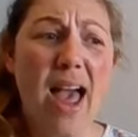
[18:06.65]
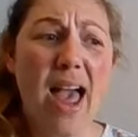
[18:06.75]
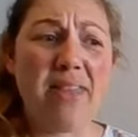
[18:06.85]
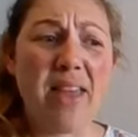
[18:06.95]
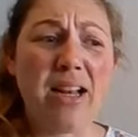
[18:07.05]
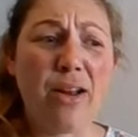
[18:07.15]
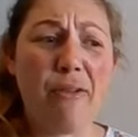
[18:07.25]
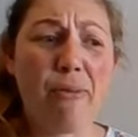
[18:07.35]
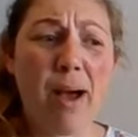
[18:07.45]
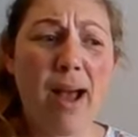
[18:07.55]
And I
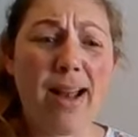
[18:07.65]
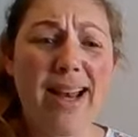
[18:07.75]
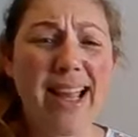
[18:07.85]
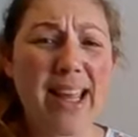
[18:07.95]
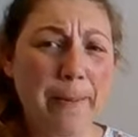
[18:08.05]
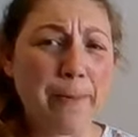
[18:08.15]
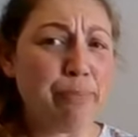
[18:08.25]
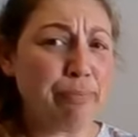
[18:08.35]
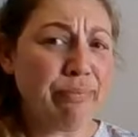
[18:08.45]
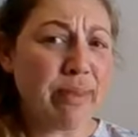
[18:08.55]
love
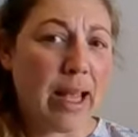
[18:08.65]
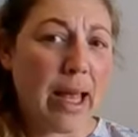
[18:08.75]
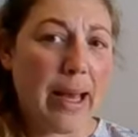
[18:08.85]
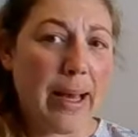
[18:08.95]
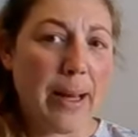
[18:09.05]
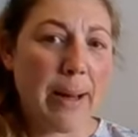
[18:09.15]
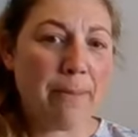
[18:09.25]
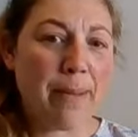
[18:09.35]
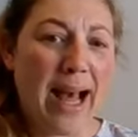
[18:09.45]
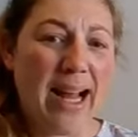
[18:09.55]

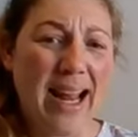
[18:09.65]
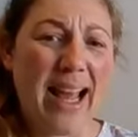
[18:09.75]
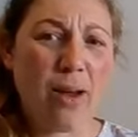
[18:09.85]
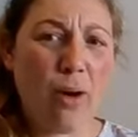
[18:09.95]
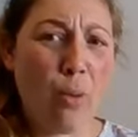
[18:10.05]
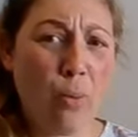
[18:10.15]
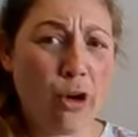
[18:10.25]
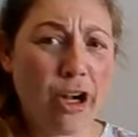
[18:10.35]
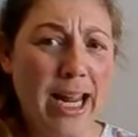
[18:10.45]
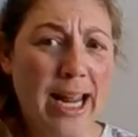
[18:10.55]
I like home
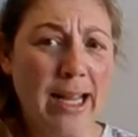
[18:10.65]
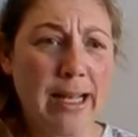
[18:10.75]
working,